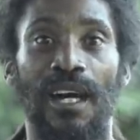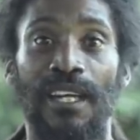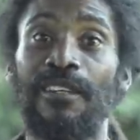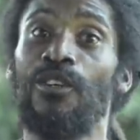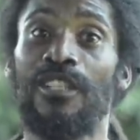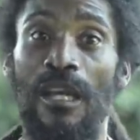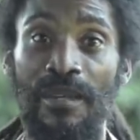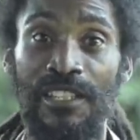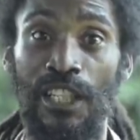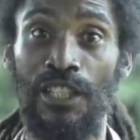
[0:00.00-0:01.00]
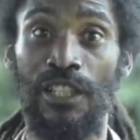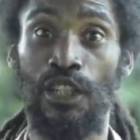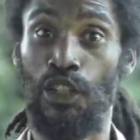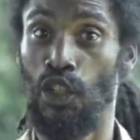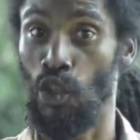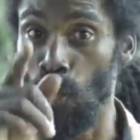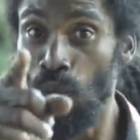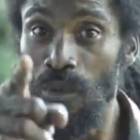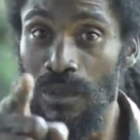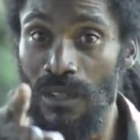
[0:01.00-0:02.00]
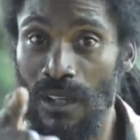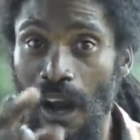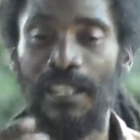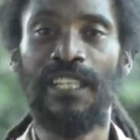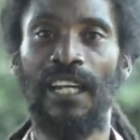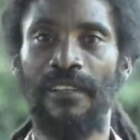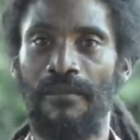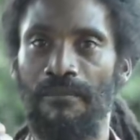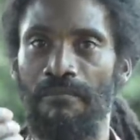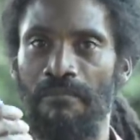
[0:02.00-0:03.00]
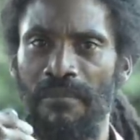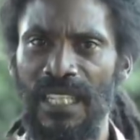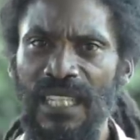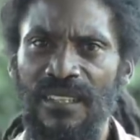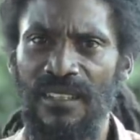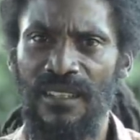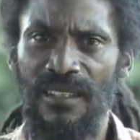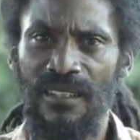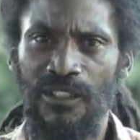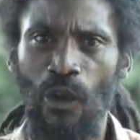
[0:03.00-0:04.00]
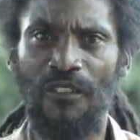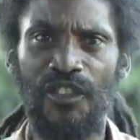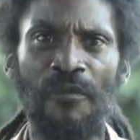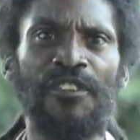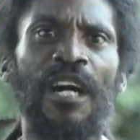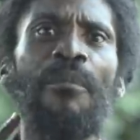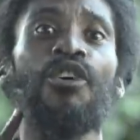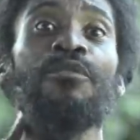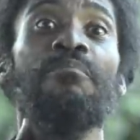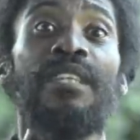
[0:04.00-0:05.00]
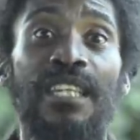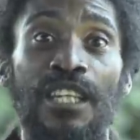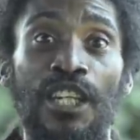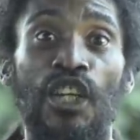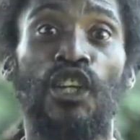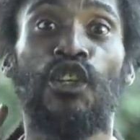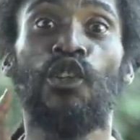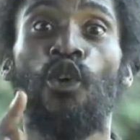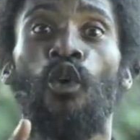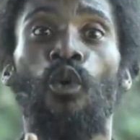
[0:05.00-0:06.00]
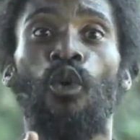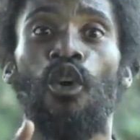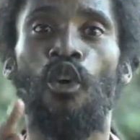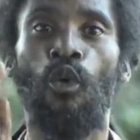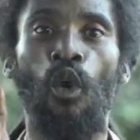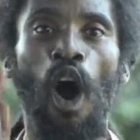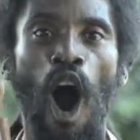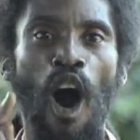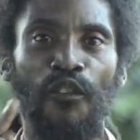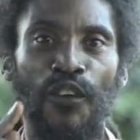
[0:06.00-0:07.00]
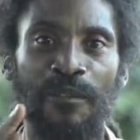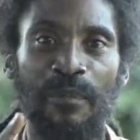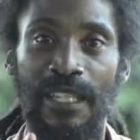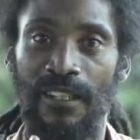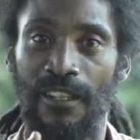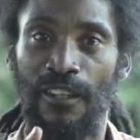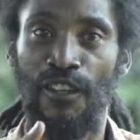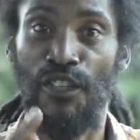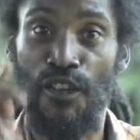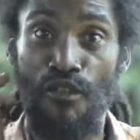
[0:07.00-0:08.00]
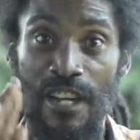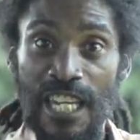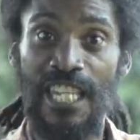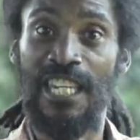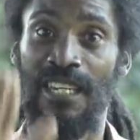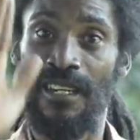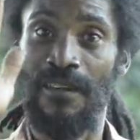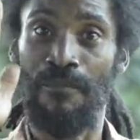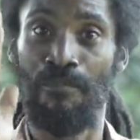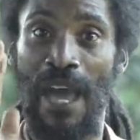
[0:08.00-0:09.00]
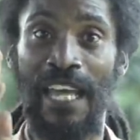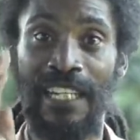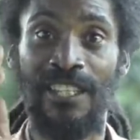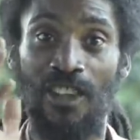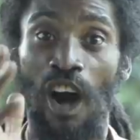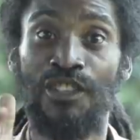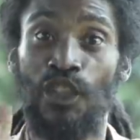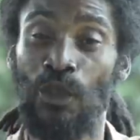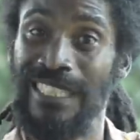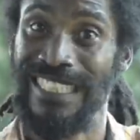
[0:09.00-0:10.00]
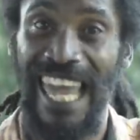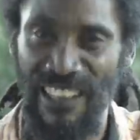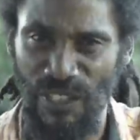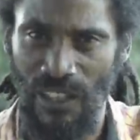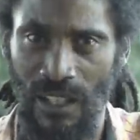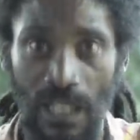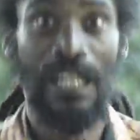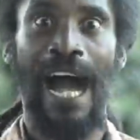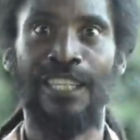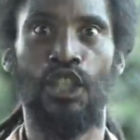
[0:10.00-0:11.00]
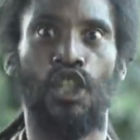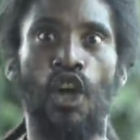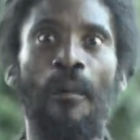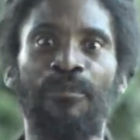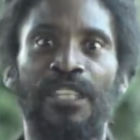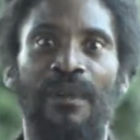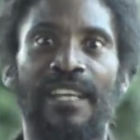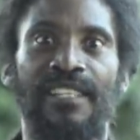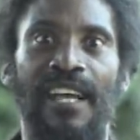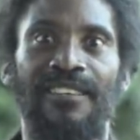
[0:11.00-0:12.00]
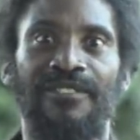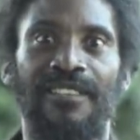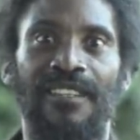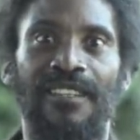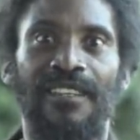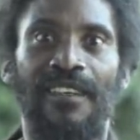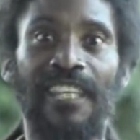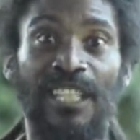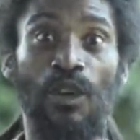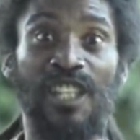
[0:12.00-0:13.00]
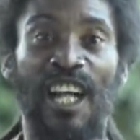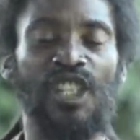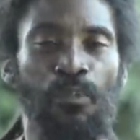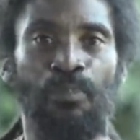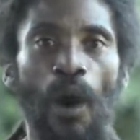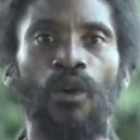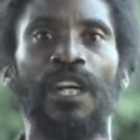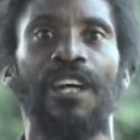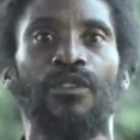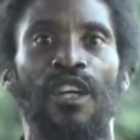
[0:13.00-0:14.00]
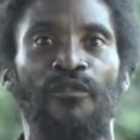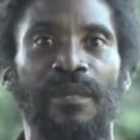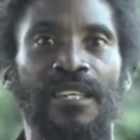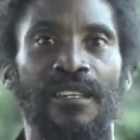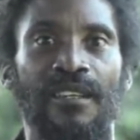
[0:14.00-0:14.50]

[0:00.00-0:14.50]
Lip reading: And he looks at me and says, you are telling me to have something about me? You who offered me 3 pennies unto death? I jumped in myself. This was not spoken out of me.